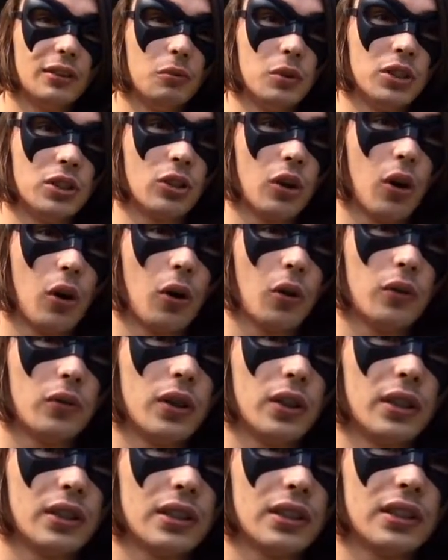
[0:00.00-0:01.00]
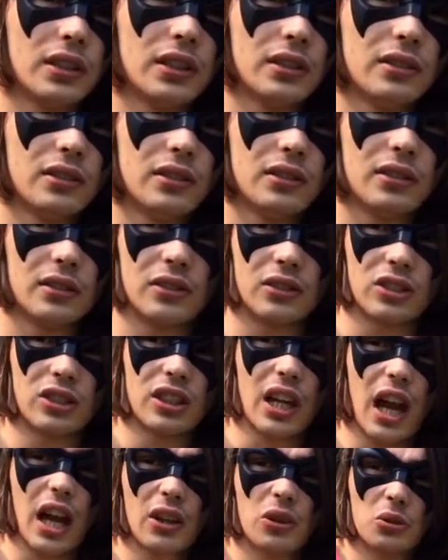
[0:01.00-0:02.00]
which
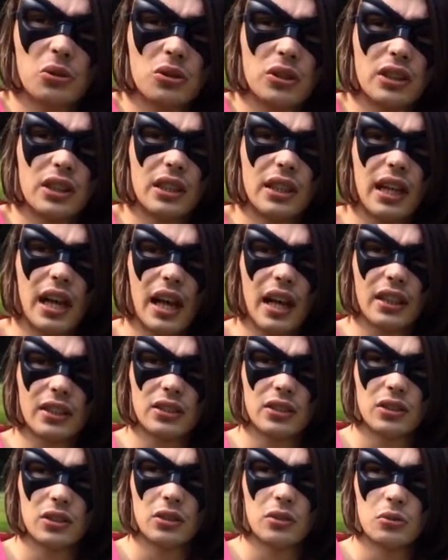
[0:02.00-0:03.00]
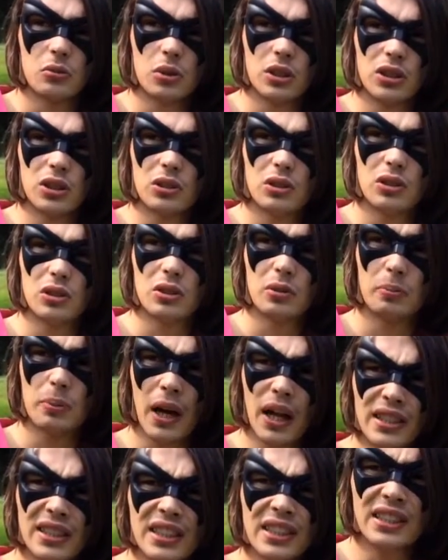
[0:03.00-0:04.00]
overshadows the last, which
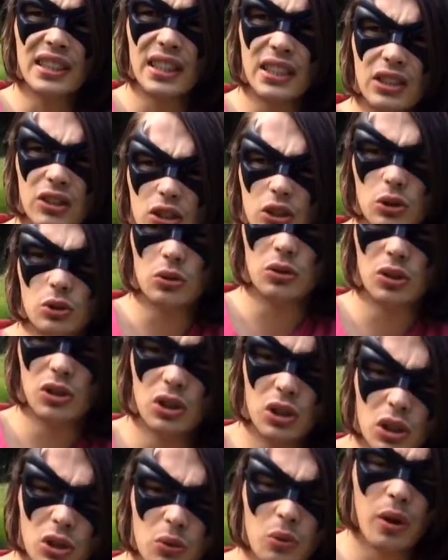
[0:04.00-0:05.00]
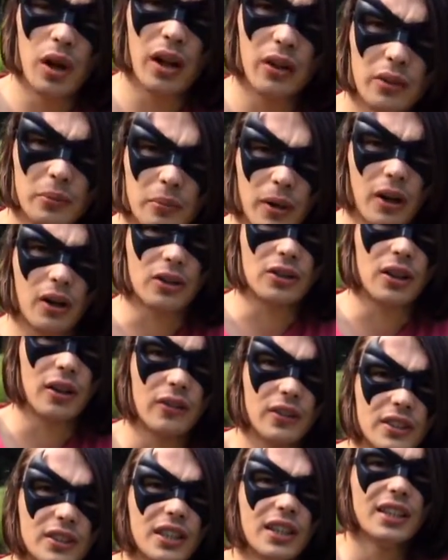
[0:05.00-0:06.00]
surprisingly didn't do too well in box
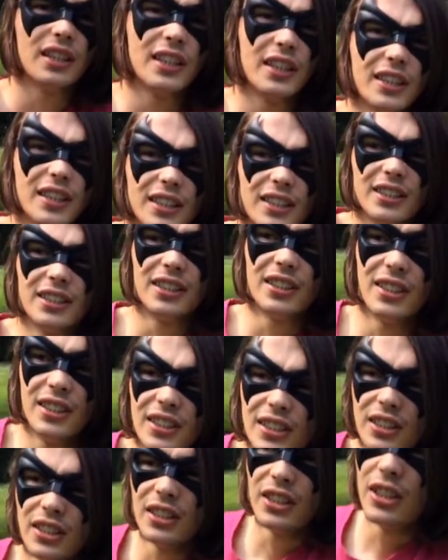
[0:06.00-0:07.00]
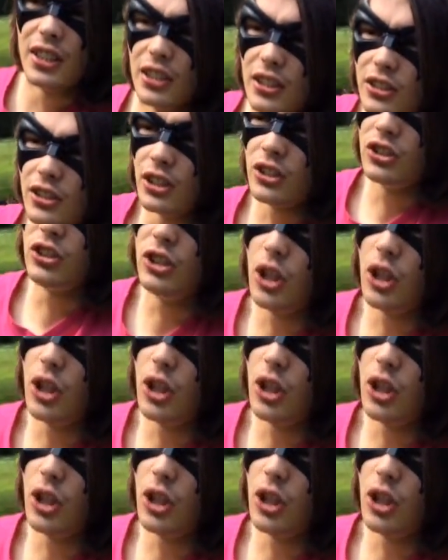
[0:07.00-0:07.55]
office. The